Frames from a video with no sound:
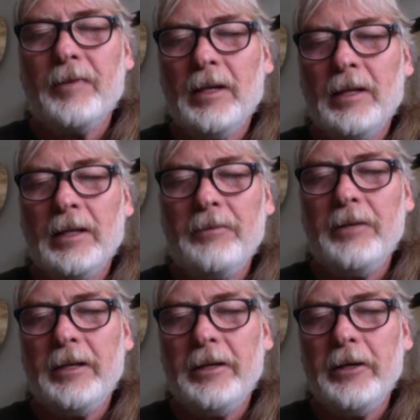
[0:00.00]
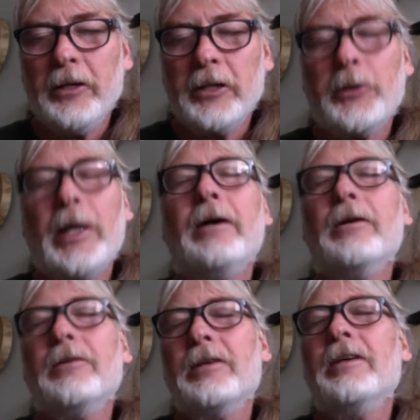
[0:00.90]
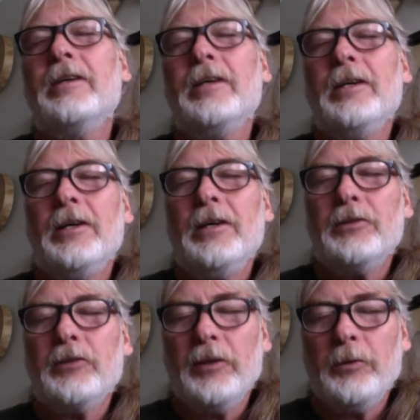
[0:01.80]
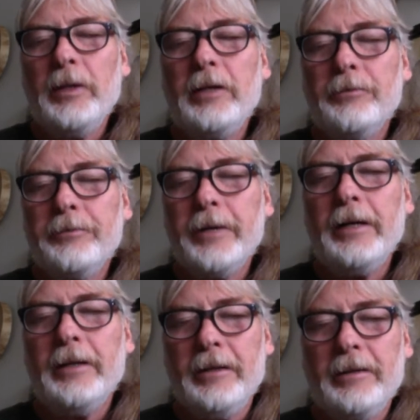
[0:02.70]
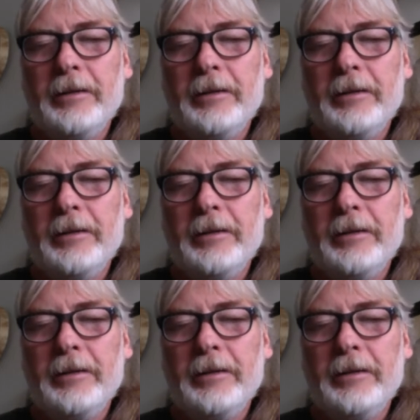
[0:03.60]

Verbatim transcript: and leaving it here in the ground so that we can find it,